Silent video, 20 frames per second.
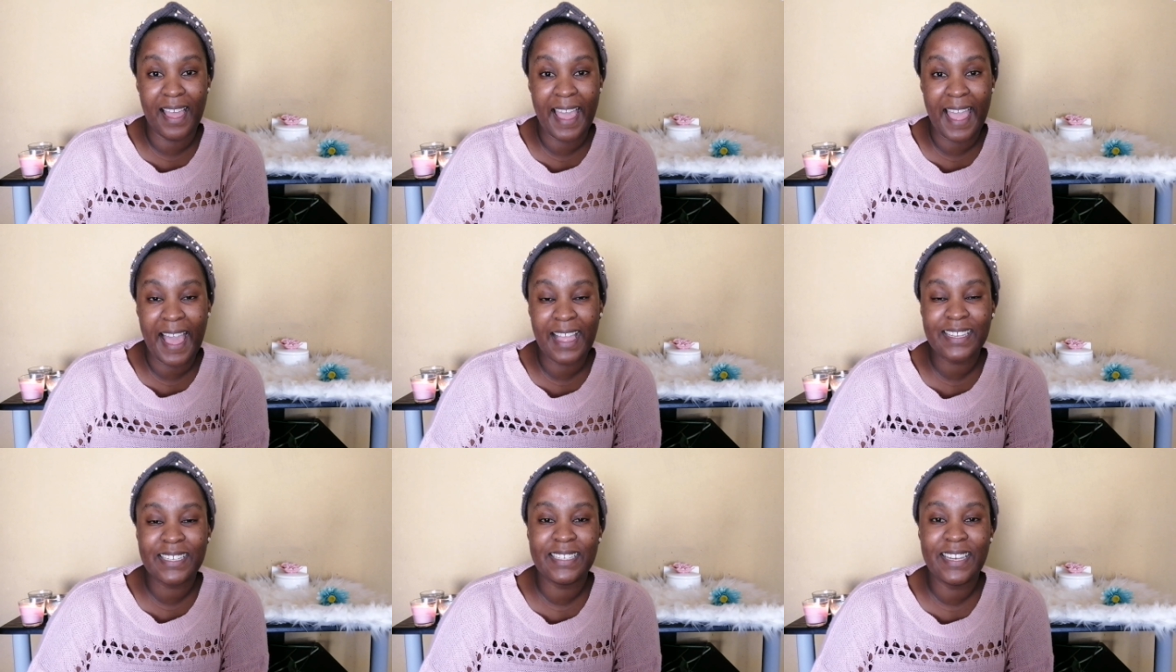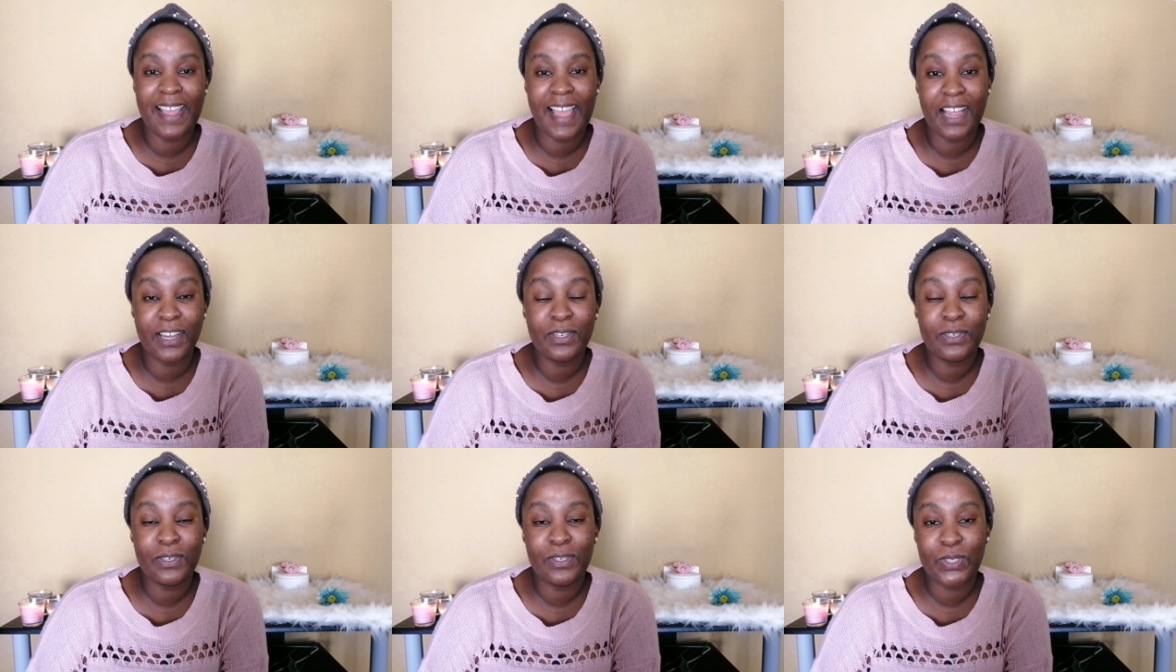actually
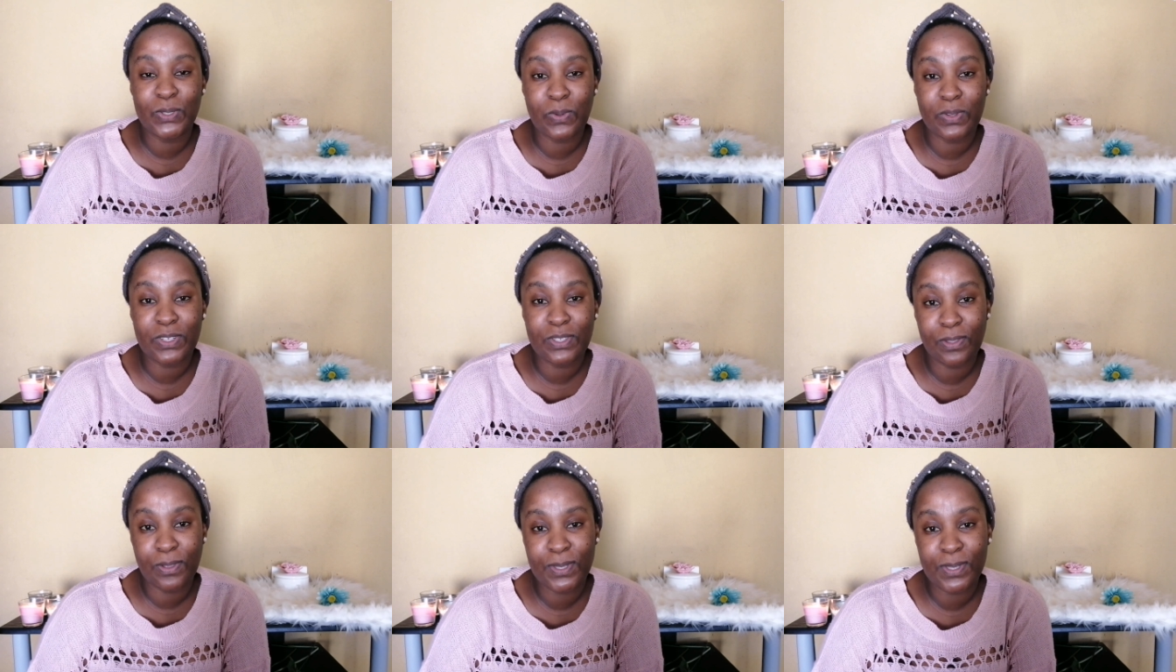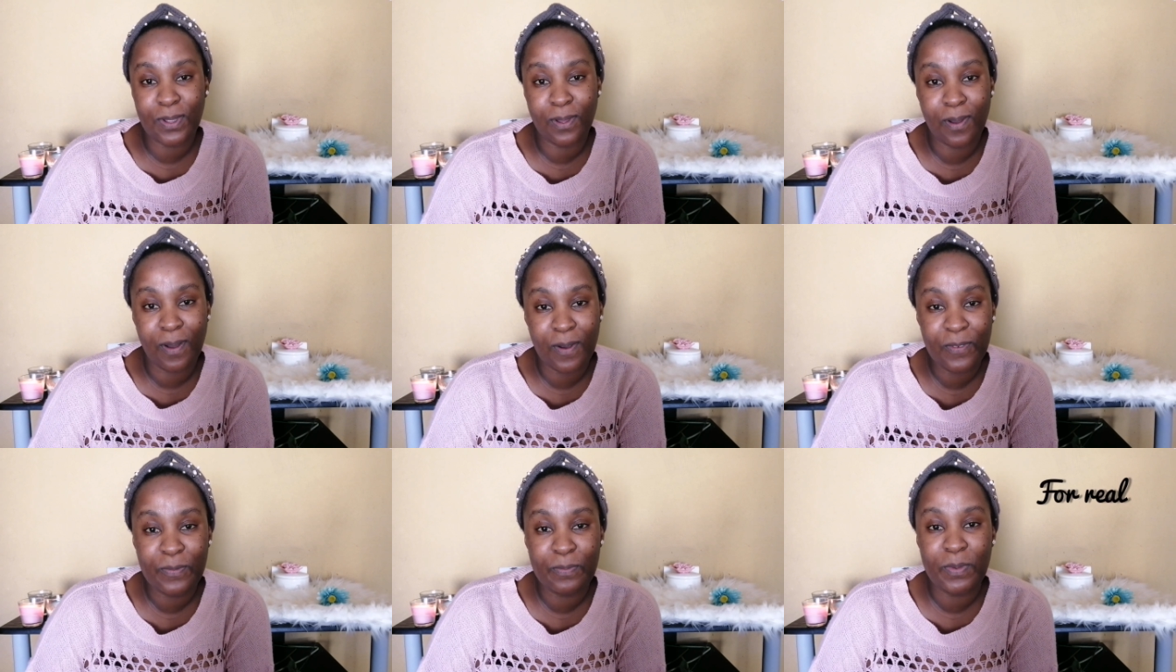had to switch those
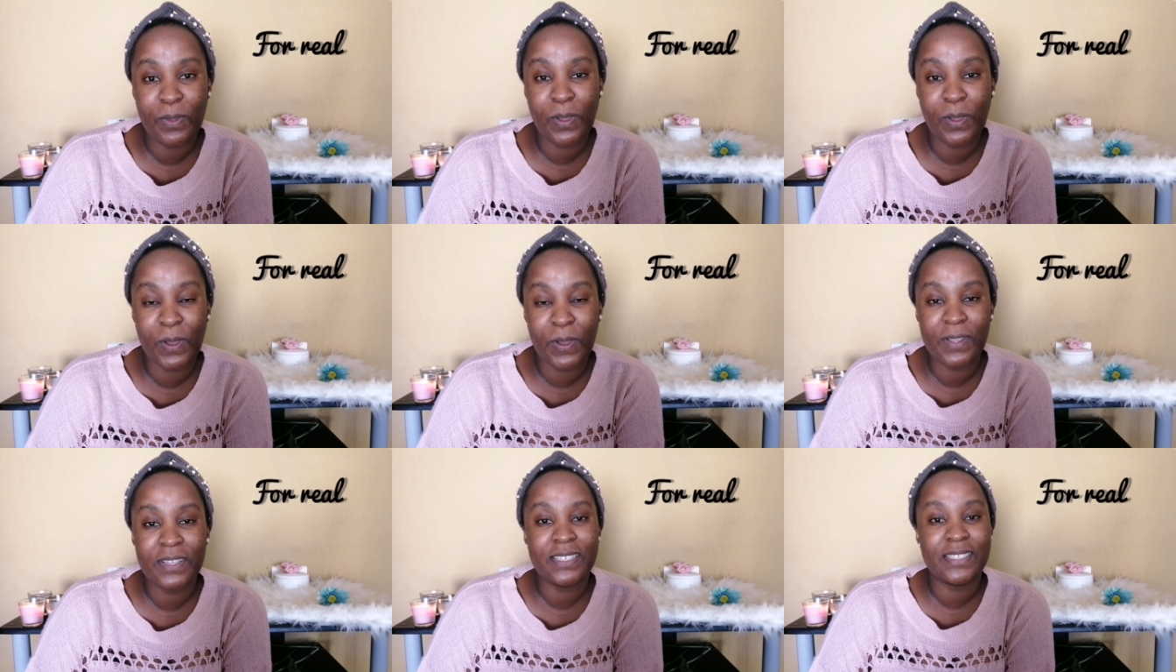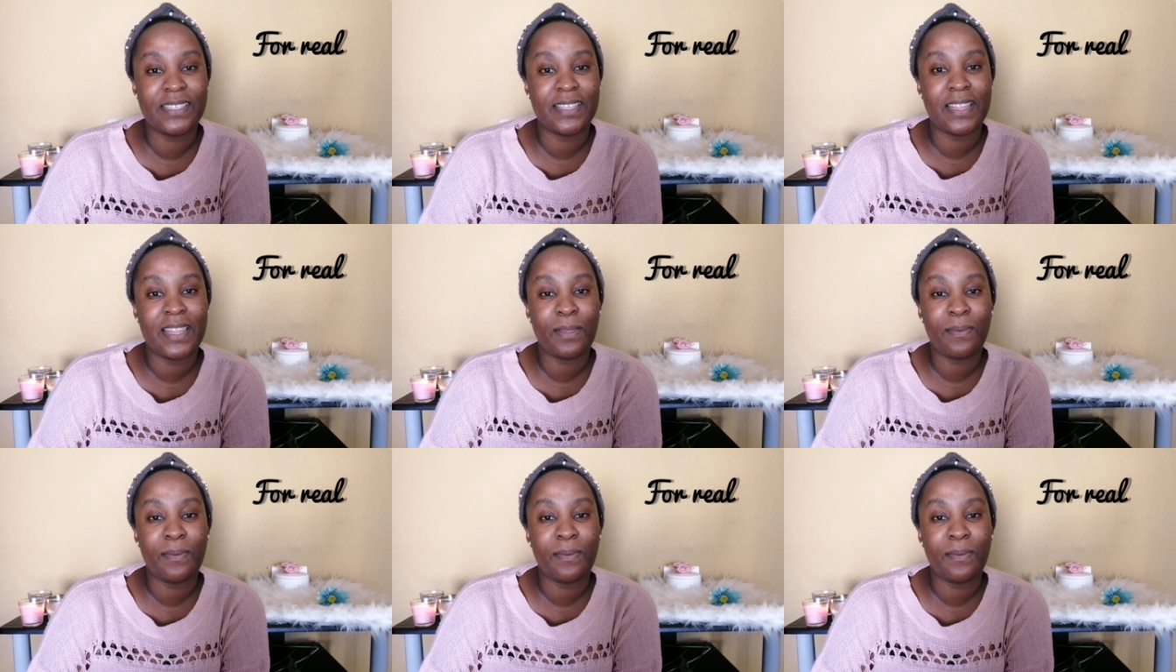off because